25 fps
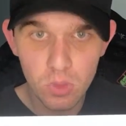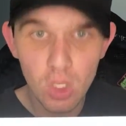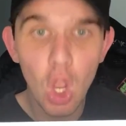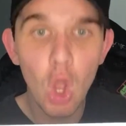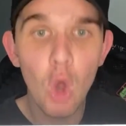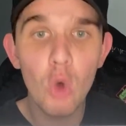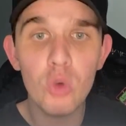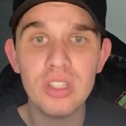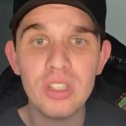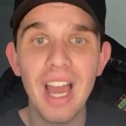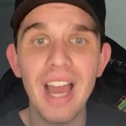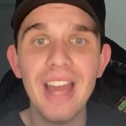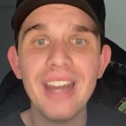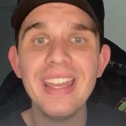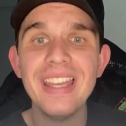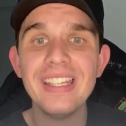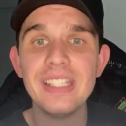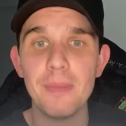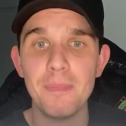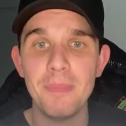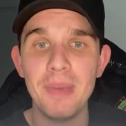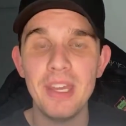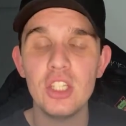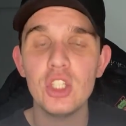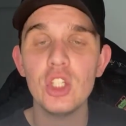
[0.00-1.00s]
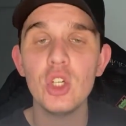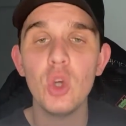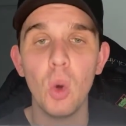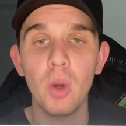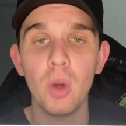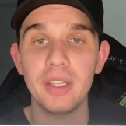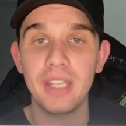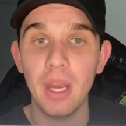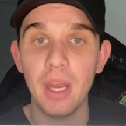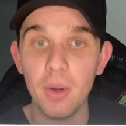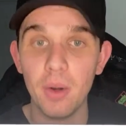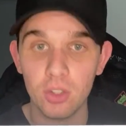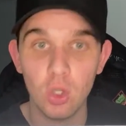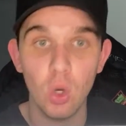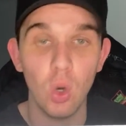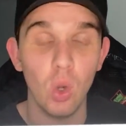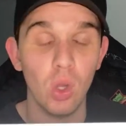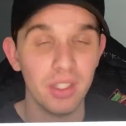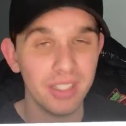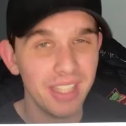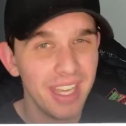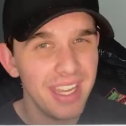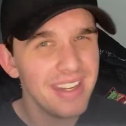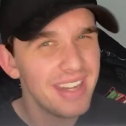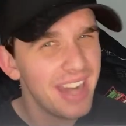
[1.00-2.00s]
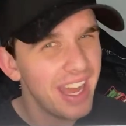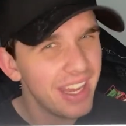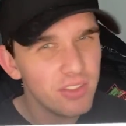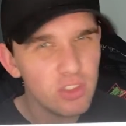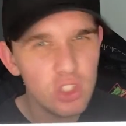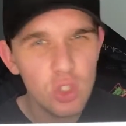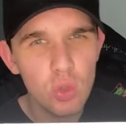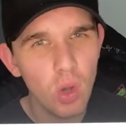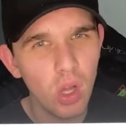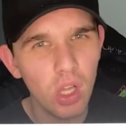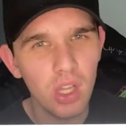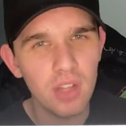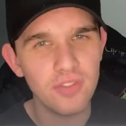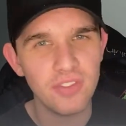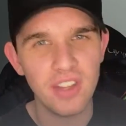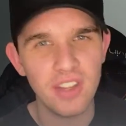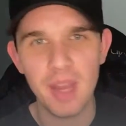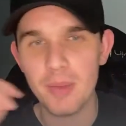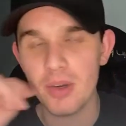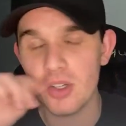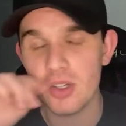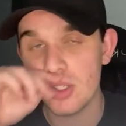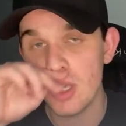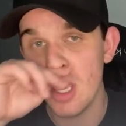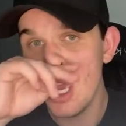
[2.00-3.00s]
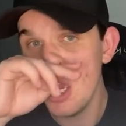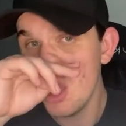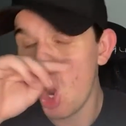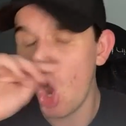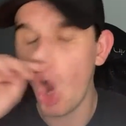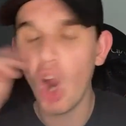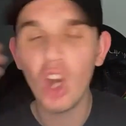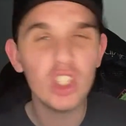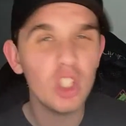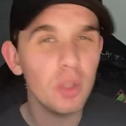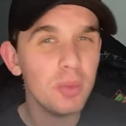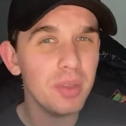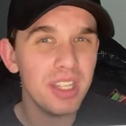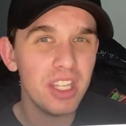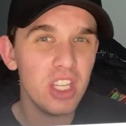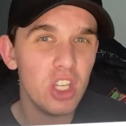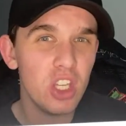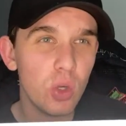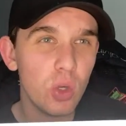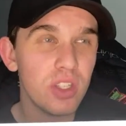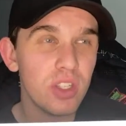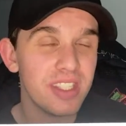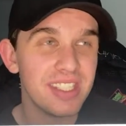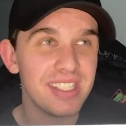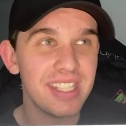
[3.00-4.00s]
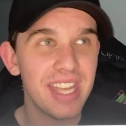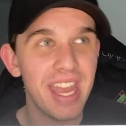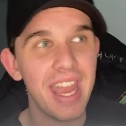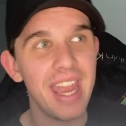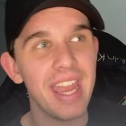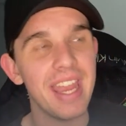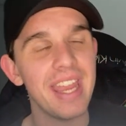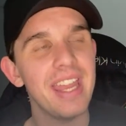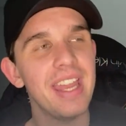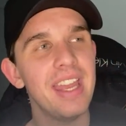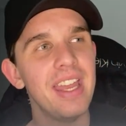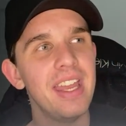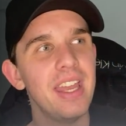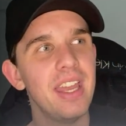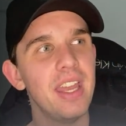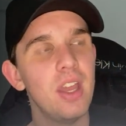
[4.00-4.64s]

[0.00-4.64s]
Ohtani is a pitcher or Garrett Cole? Again, not 2 Hall of Famers. Arguably, you could say...